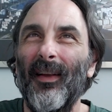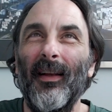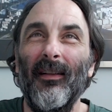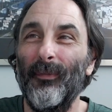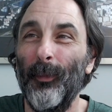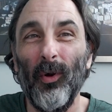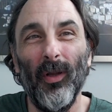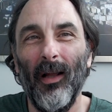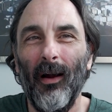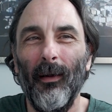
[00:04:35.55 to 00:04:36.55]
like the smoke
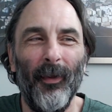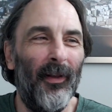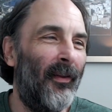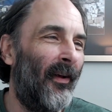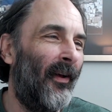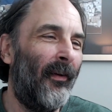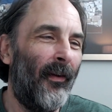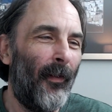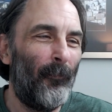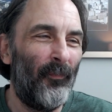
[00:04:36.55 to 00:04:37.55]
alarm and
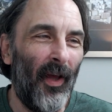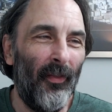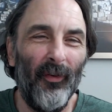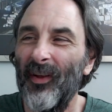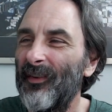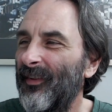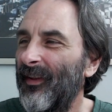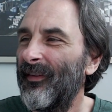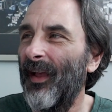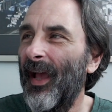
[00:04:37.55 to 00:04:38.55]
other such
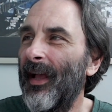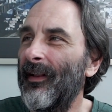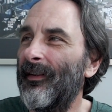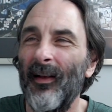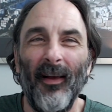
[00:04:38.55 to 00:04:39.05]
things. And